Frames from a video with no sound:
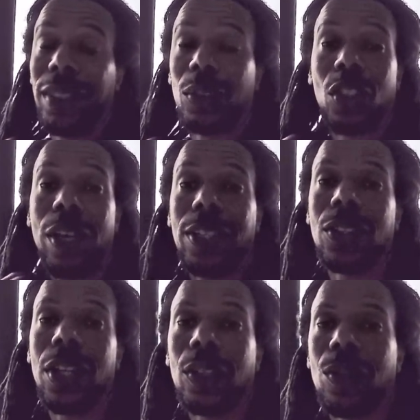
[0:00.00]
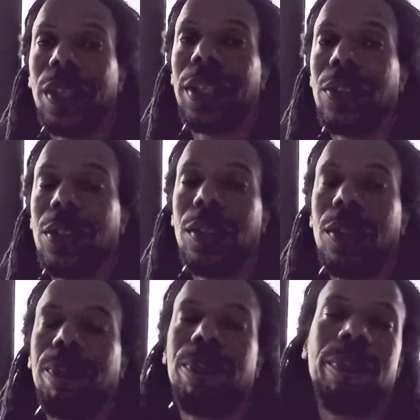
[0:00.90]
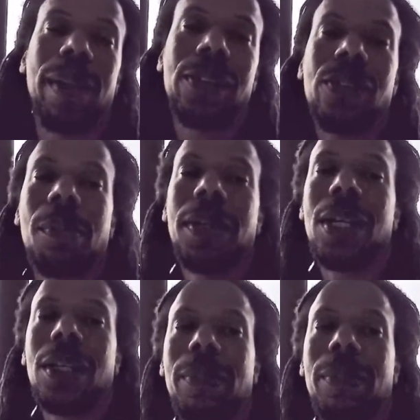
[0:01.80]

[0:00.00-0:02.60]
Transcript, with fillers: it was a great cycle ride to Battersea Park.